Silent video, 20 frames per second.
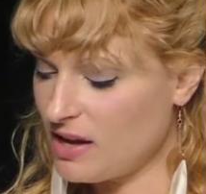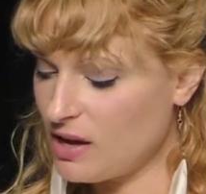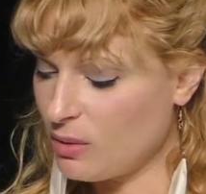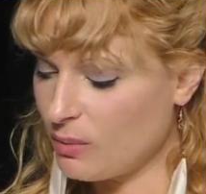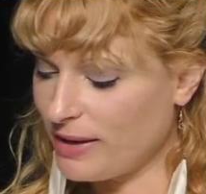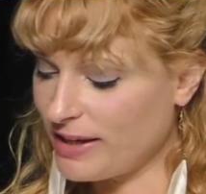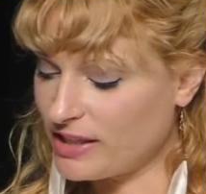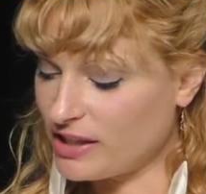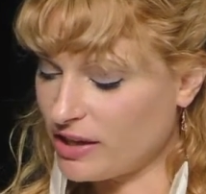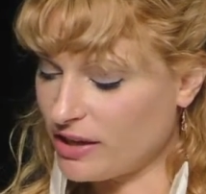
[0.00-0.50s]

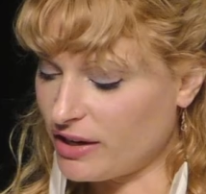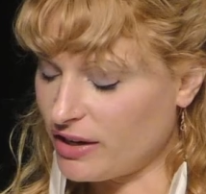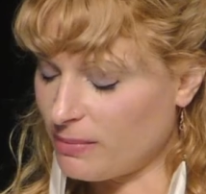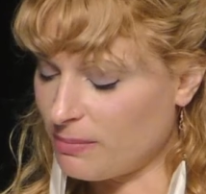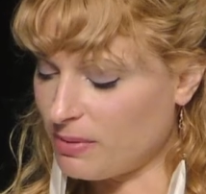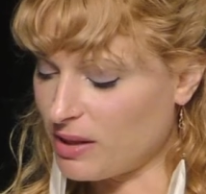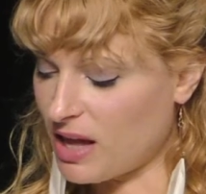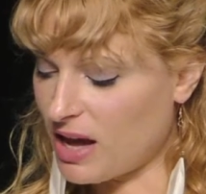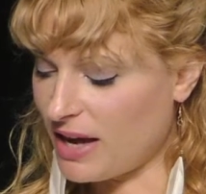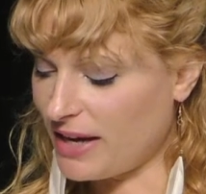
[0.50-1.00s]
We turn a
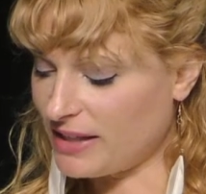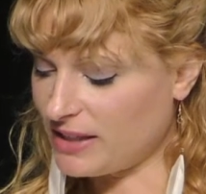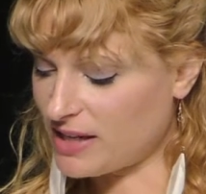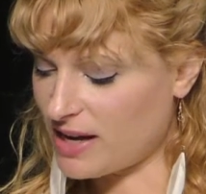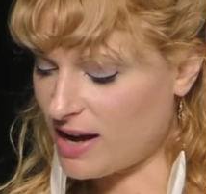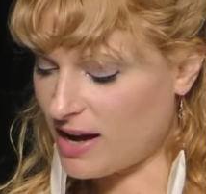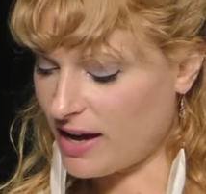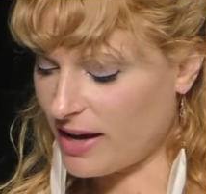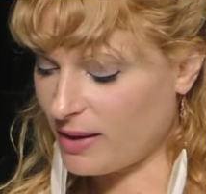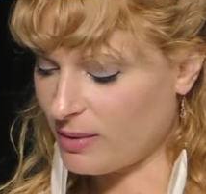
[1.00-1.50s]
blind
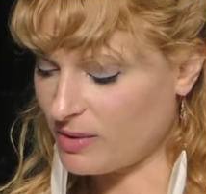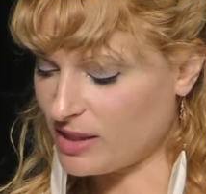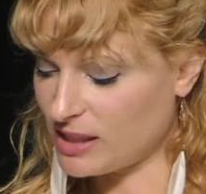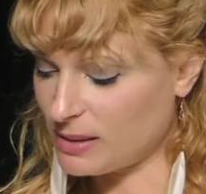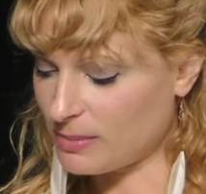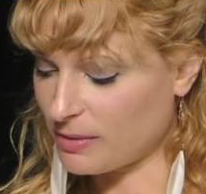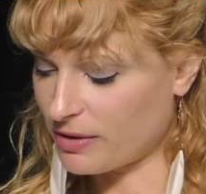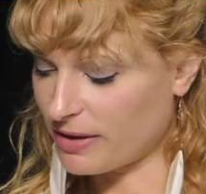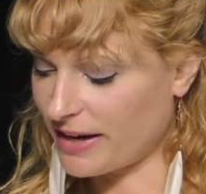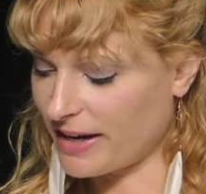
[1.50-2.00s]
eye,
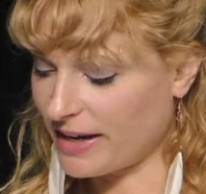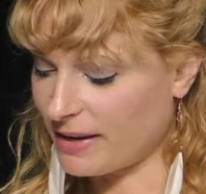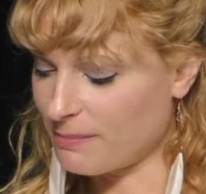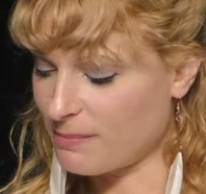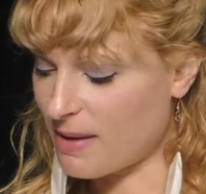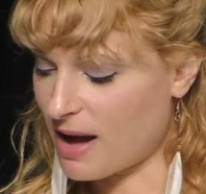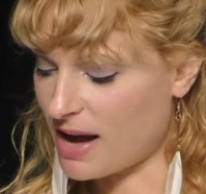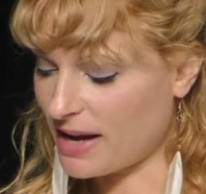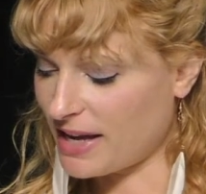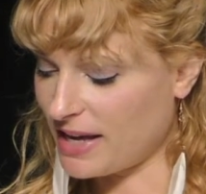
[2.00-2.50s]
whispering,
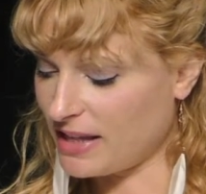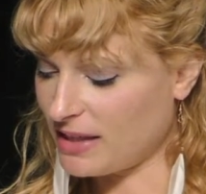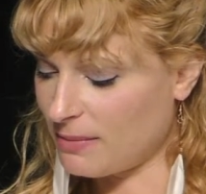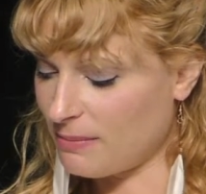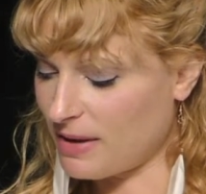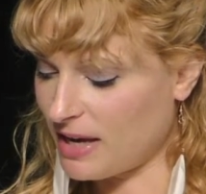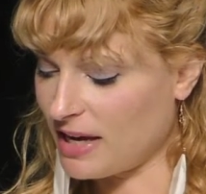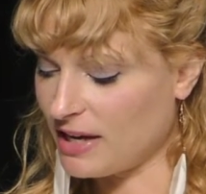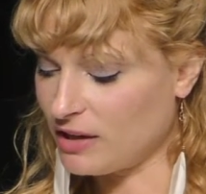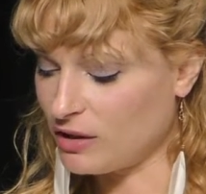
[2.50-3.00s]
mocking the
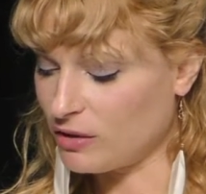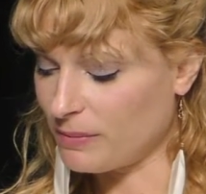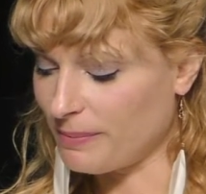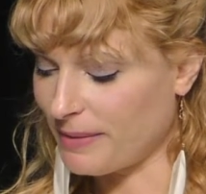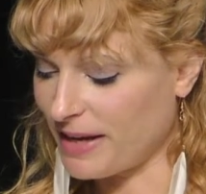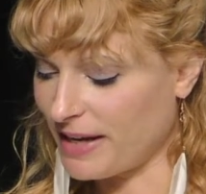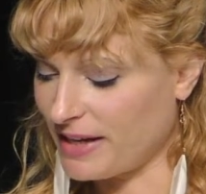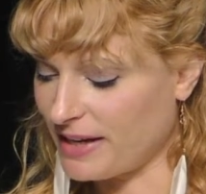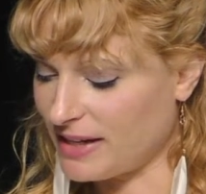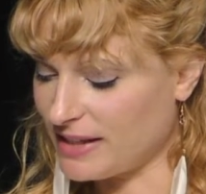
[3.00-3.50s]
man who
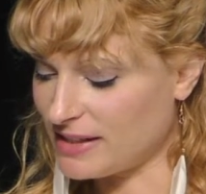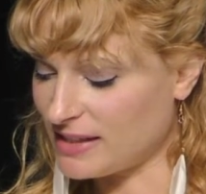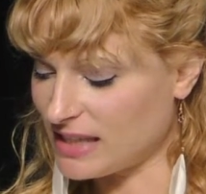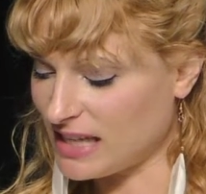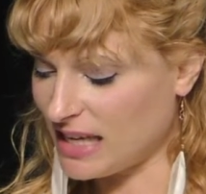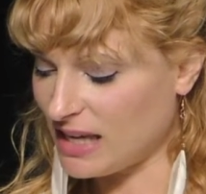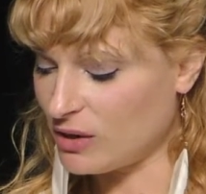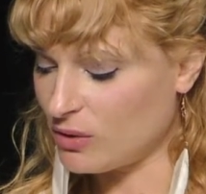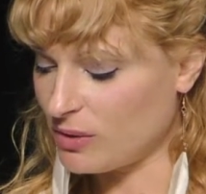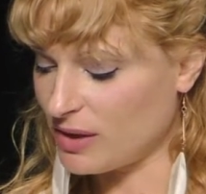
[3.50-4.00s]
made us.
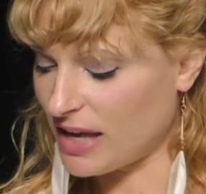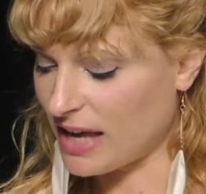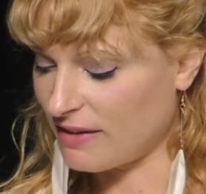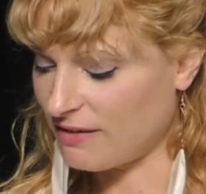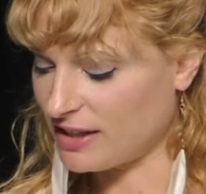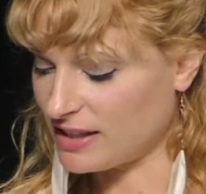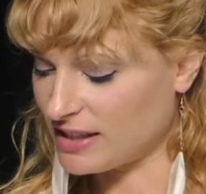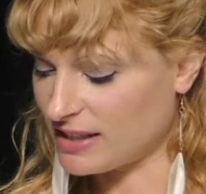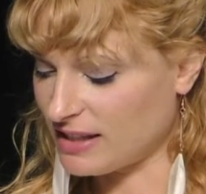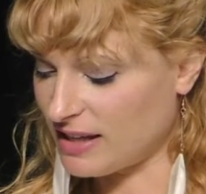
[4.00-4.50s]
He who gave
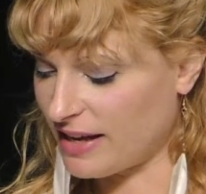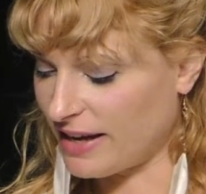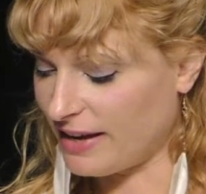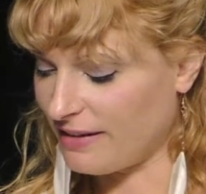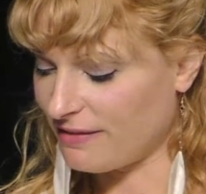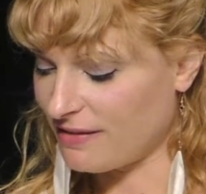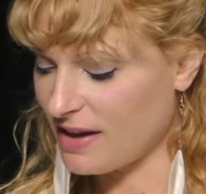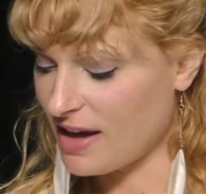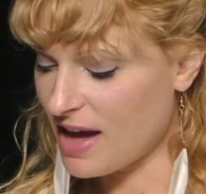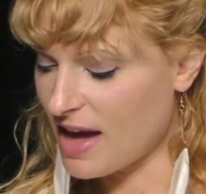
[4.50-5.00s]
us
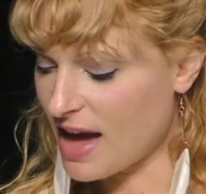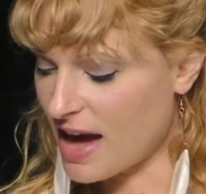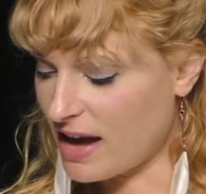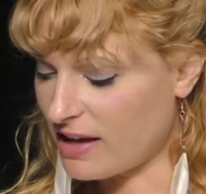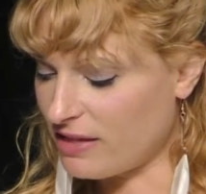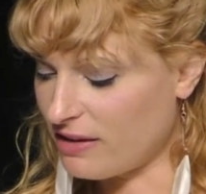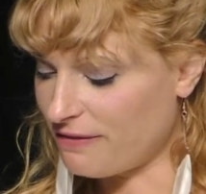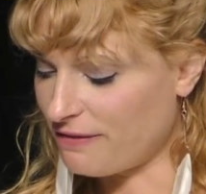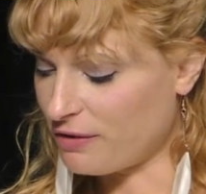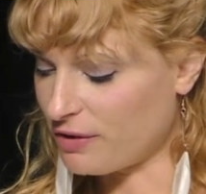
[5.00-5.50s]
life
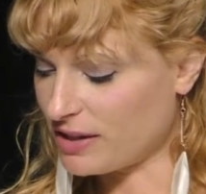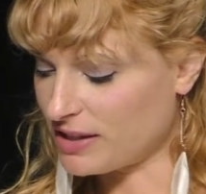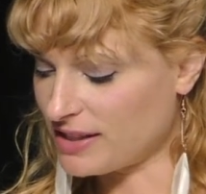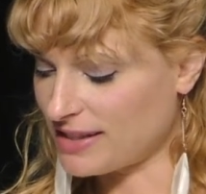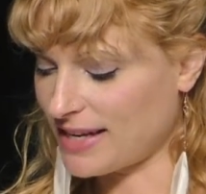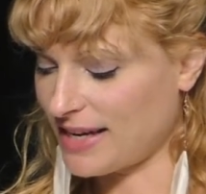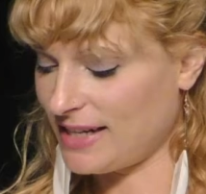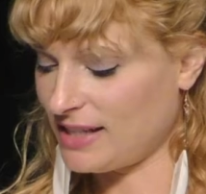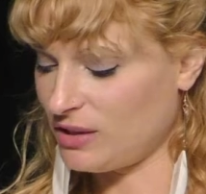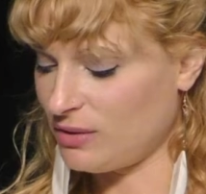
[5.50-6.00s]
had the
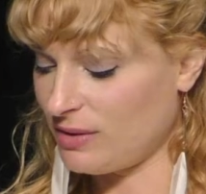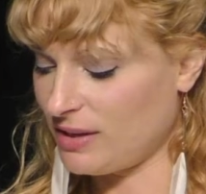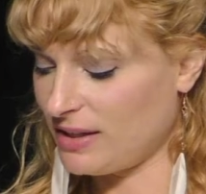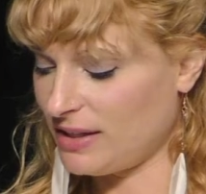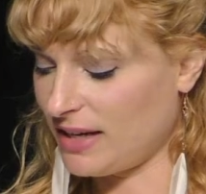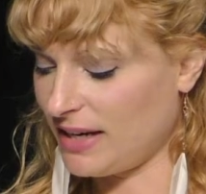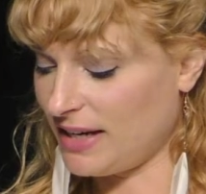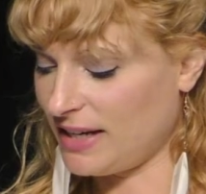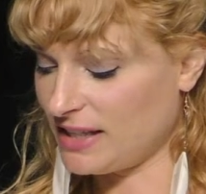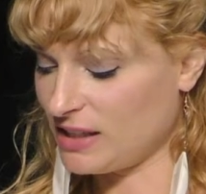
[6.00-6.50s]
foresight to
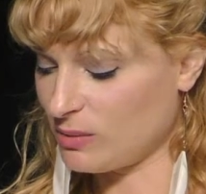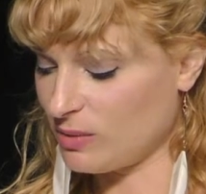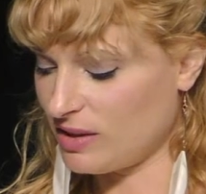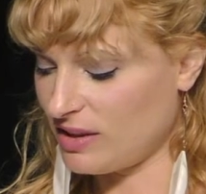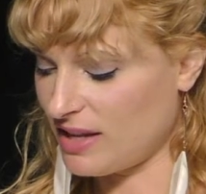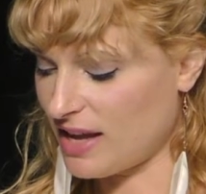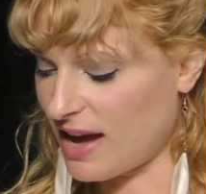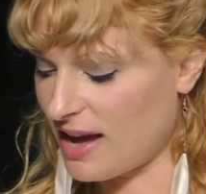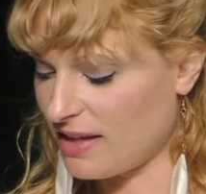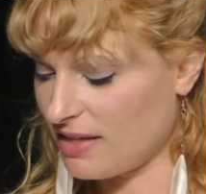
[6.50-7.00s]
ignite us with
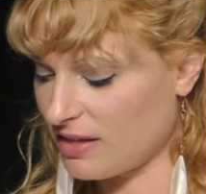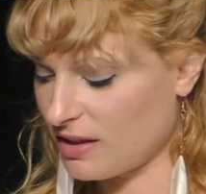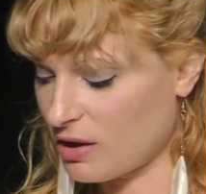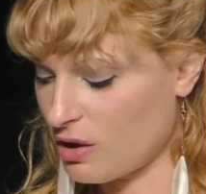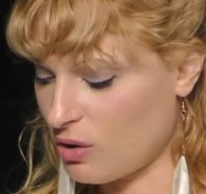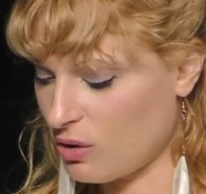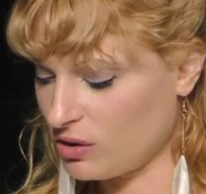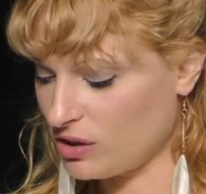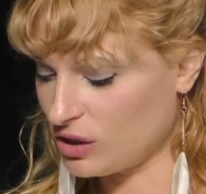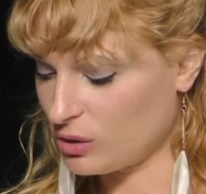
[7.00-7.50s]
death,
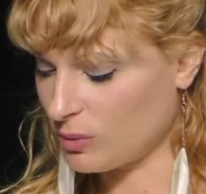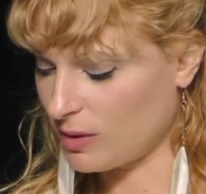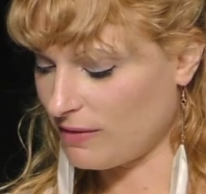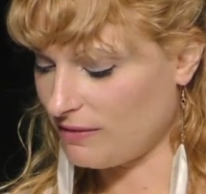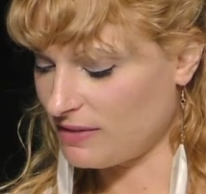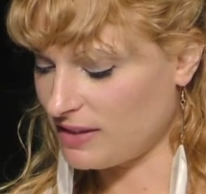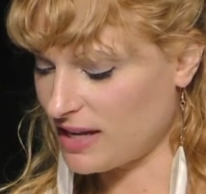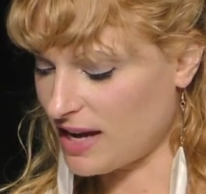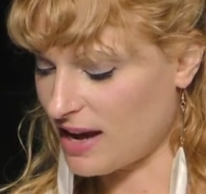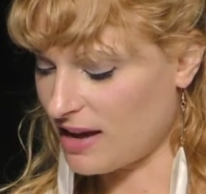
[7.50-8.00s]
cold,
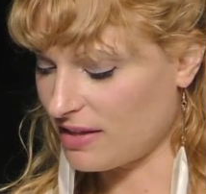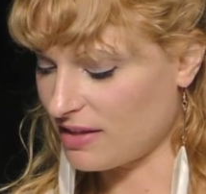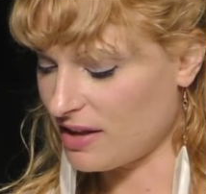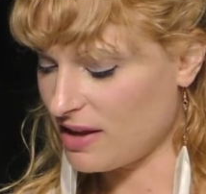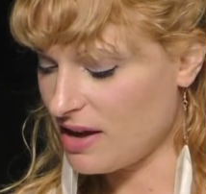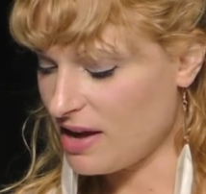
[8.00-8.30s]
swift death,